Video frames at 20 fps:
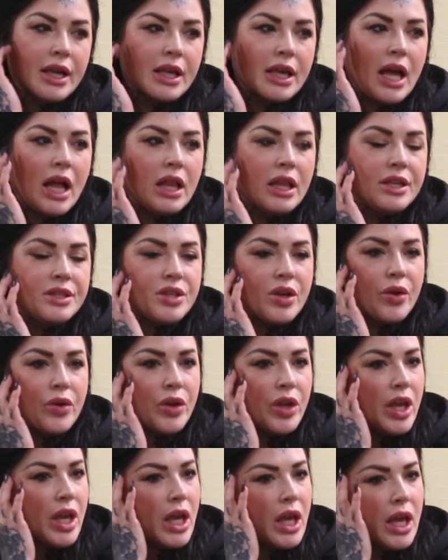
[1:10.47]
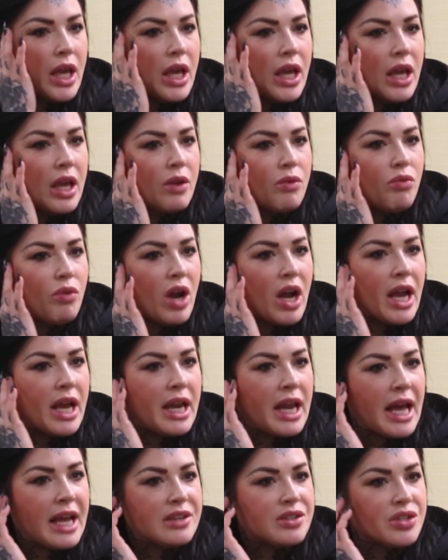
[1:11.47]
Kelly Doty,
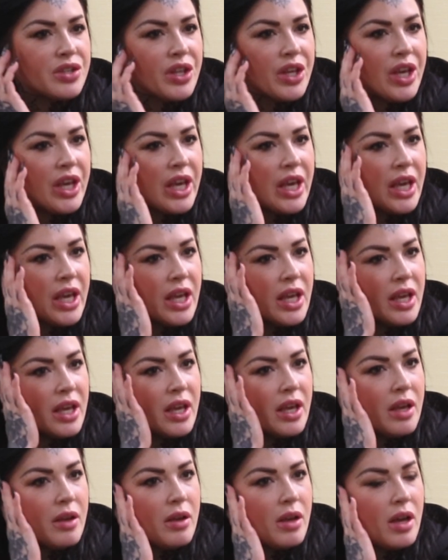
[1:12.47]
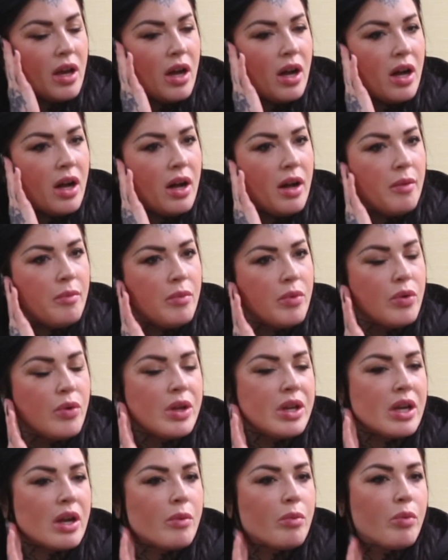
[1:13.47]
Ryan Ashley, who
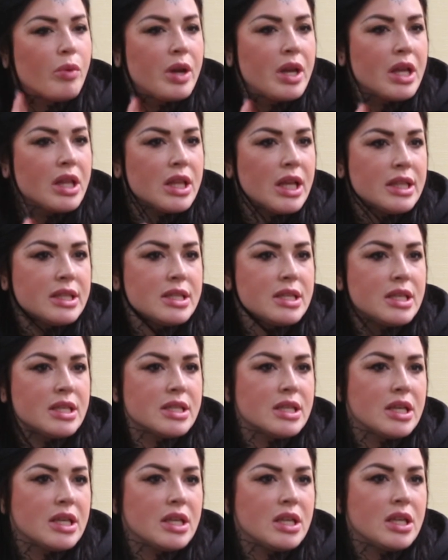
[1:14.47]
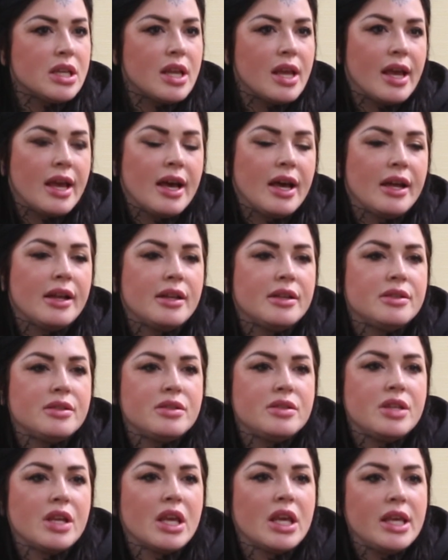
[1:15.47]
ended up winning that season,
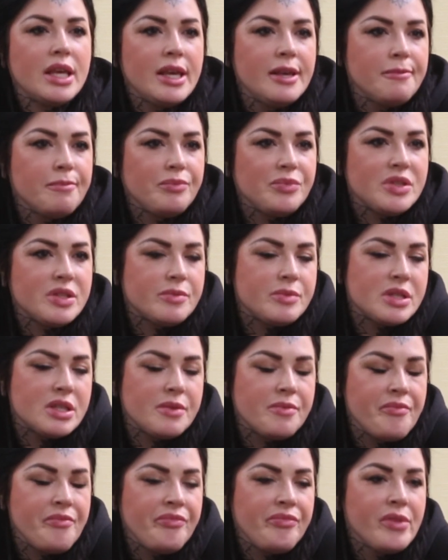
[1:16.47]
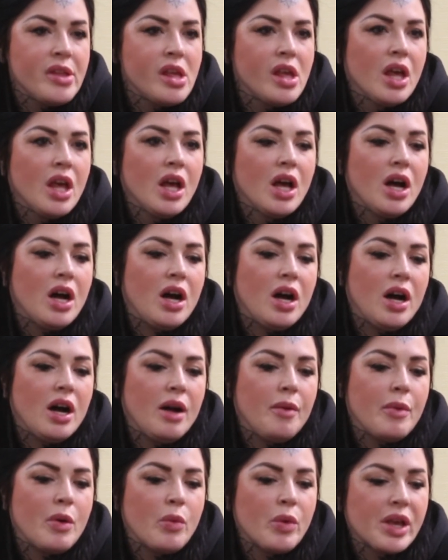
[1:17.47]
and Nikki Simpson.
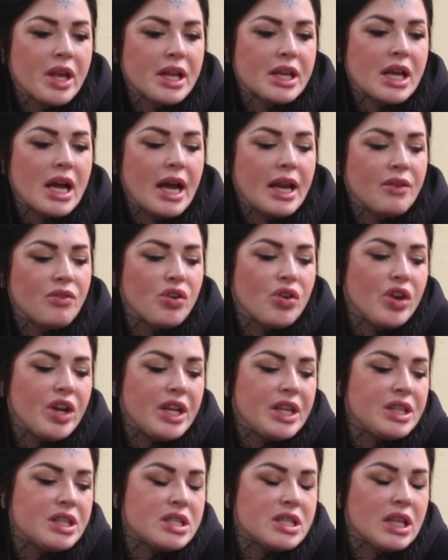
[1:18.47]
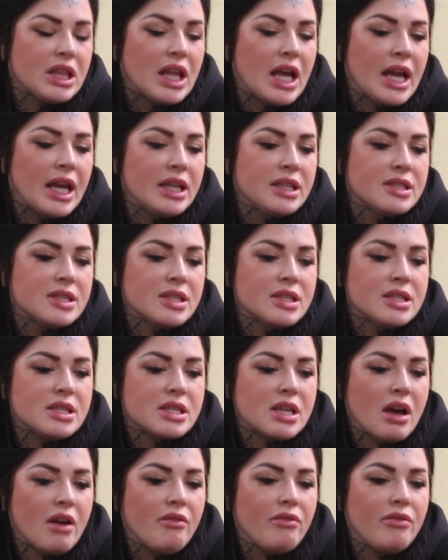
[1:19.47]
And we had kind of created this alliance and
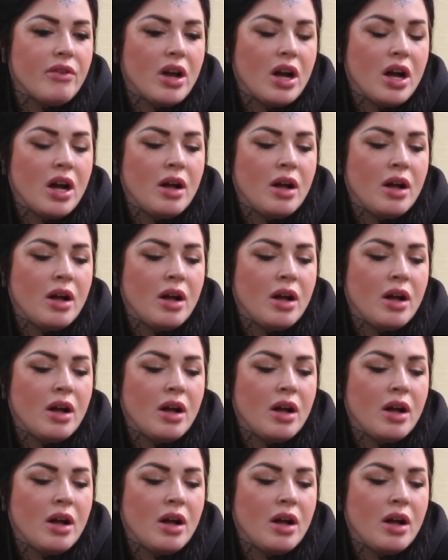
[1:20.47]
stuff.